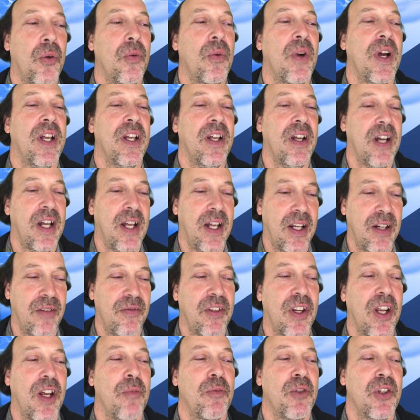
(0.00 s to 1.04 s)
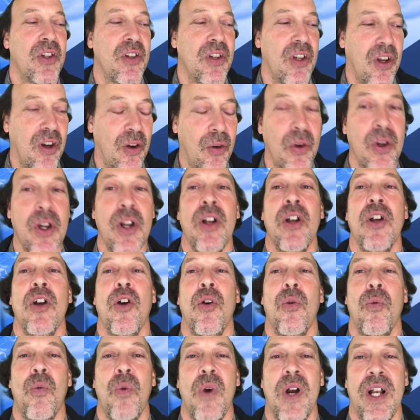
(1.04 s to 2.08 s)
way ahead of time to know
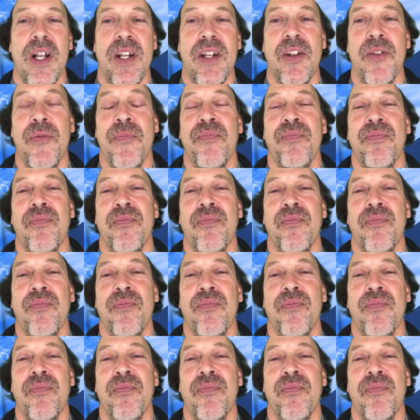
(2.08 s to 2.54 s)
when